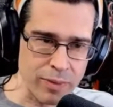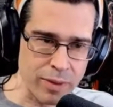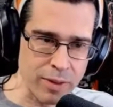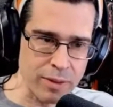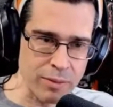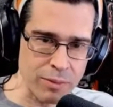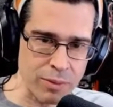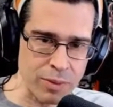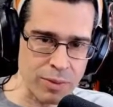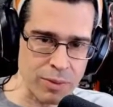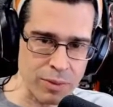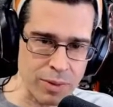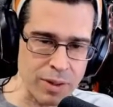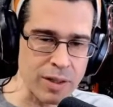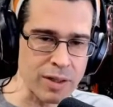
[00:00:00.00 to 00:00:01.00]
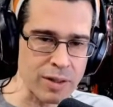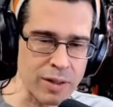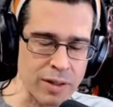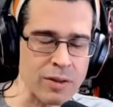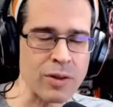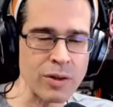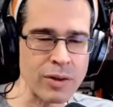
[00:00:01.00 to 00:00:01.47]

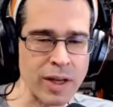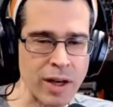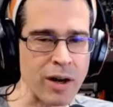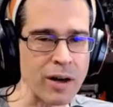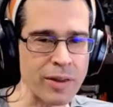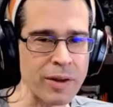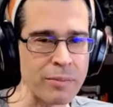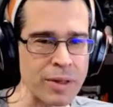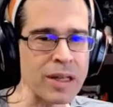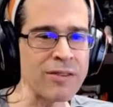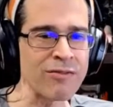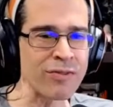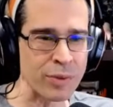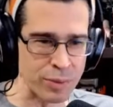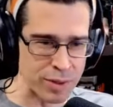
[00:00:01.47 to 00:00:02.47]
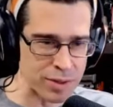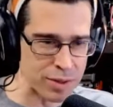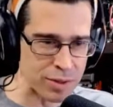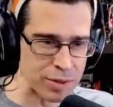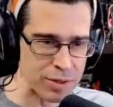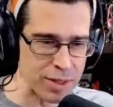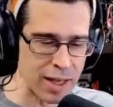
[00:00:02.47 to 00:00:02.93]
they call them
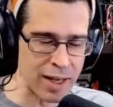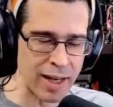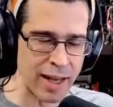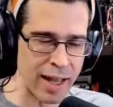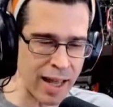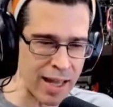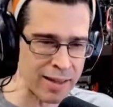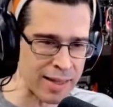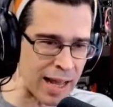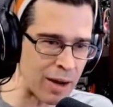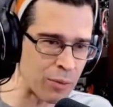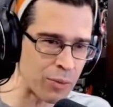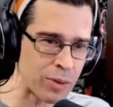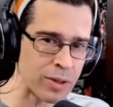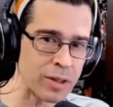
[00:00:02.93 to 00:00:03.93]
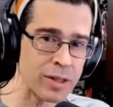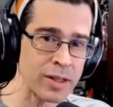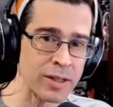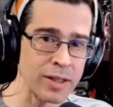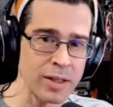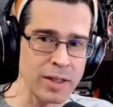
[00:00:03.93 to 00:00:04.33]
influencers. And I hate that word